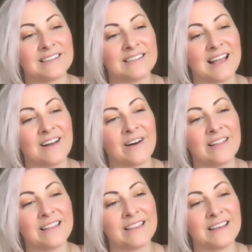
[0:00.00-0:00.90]
Say all
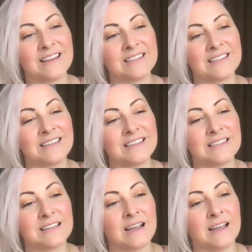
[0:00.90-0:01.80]
the things you need to
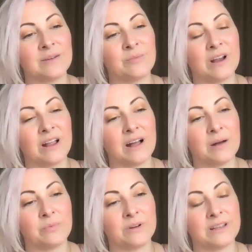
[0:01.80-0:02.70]
say to break
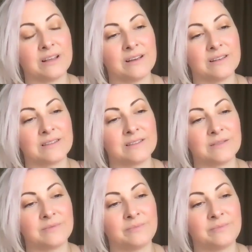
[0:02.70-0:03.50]
up with this.